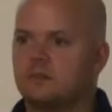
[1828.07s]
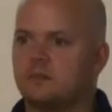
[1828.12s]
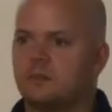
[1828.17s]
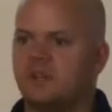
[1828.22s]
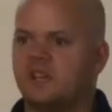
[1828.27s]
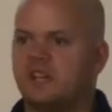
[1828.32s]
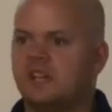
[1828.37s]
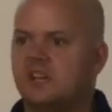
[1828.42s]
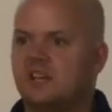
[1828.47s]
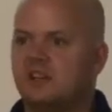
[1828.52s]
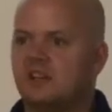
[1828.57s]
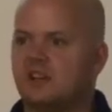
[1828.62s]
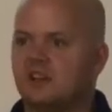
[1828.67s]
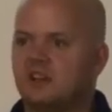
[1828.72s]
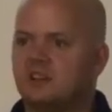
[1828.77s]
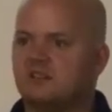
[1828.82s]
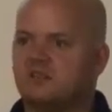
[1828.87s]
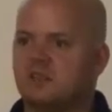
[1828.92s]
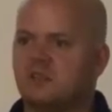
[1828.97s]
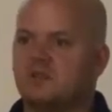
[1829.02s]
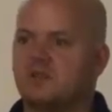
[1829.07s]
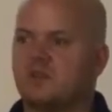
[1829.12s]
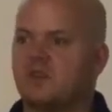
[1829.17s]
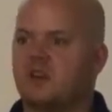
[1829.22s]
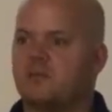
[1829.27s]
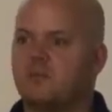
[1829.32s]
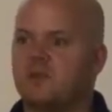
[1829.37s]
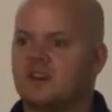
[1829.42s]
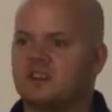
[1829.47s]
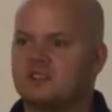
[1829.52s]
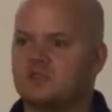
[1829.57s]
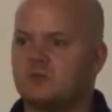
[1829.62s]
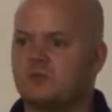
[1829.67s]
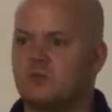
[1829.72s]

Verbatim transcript: P E, fifty-five minutes a